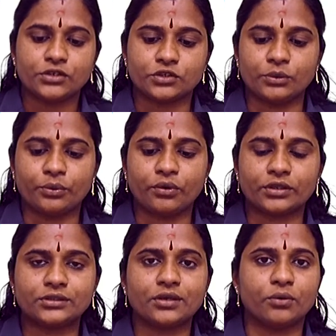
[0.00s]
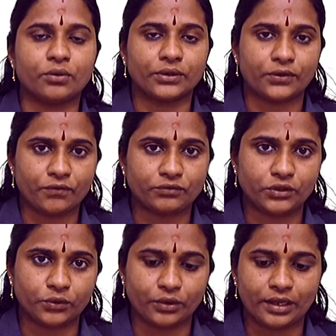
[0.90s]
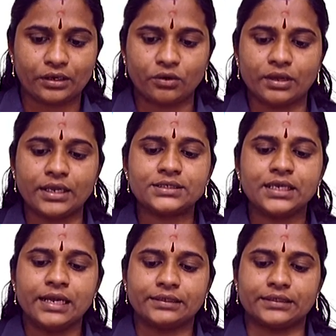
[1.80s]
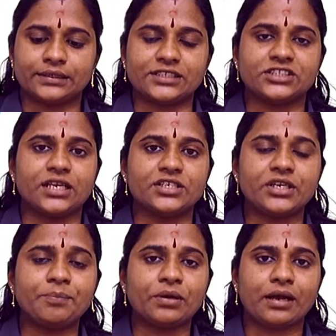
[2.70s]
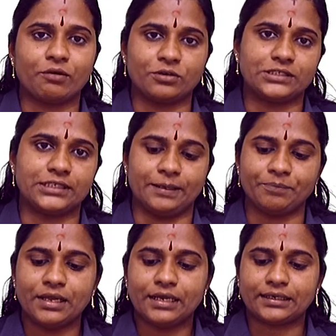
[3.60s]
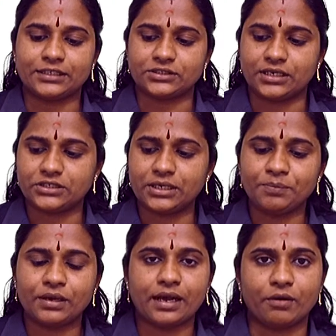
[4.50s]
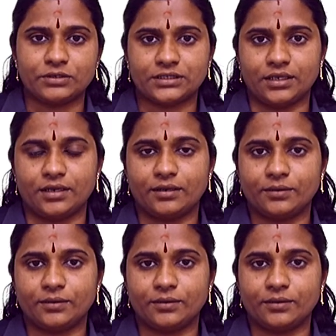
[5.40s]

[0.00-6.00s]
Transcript: So the fourth organ of the UNO is the Trusteeship Council. Trusteeship Council.